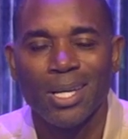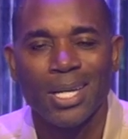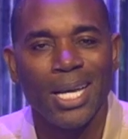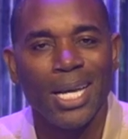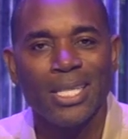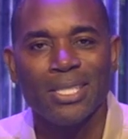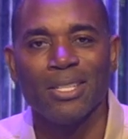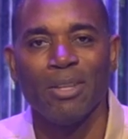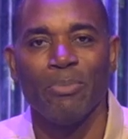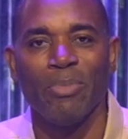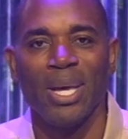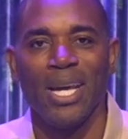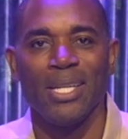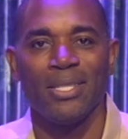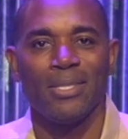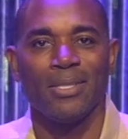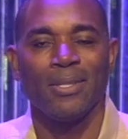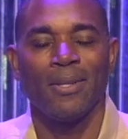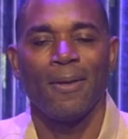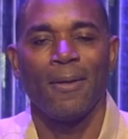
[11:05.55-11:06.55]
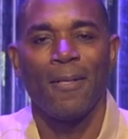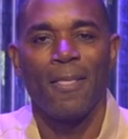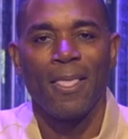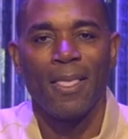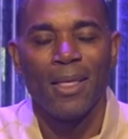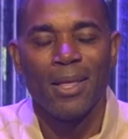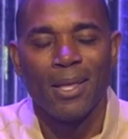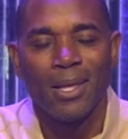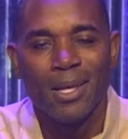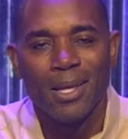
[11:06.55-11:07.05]
Isn't it amazing
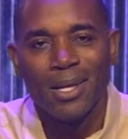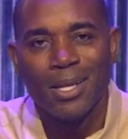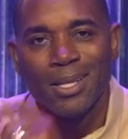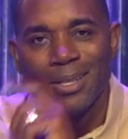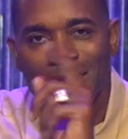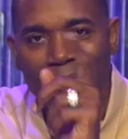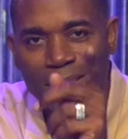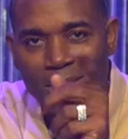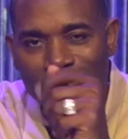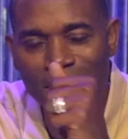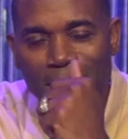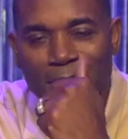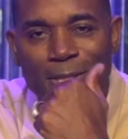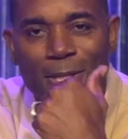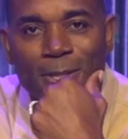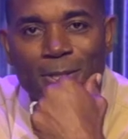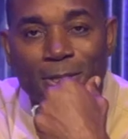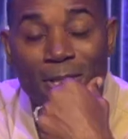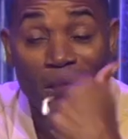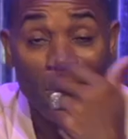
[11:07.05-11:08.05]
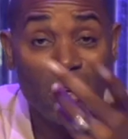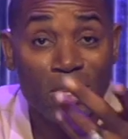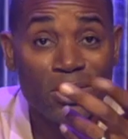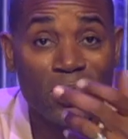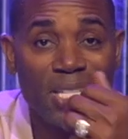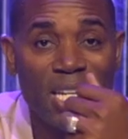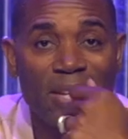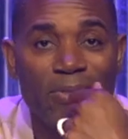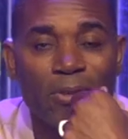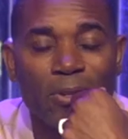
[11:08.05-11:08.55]
that Jesus, our
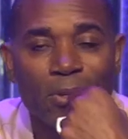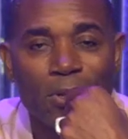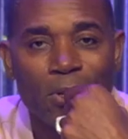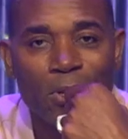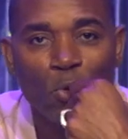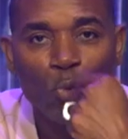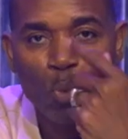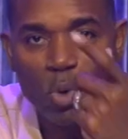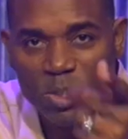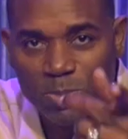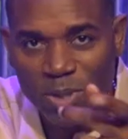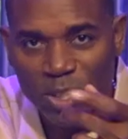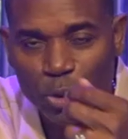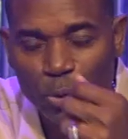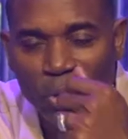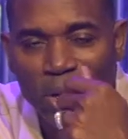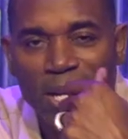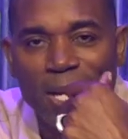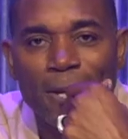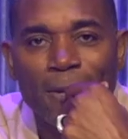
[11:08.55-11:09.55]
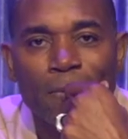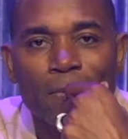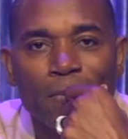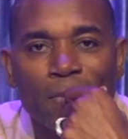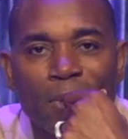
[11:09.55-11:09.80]
Savior, was betrayed?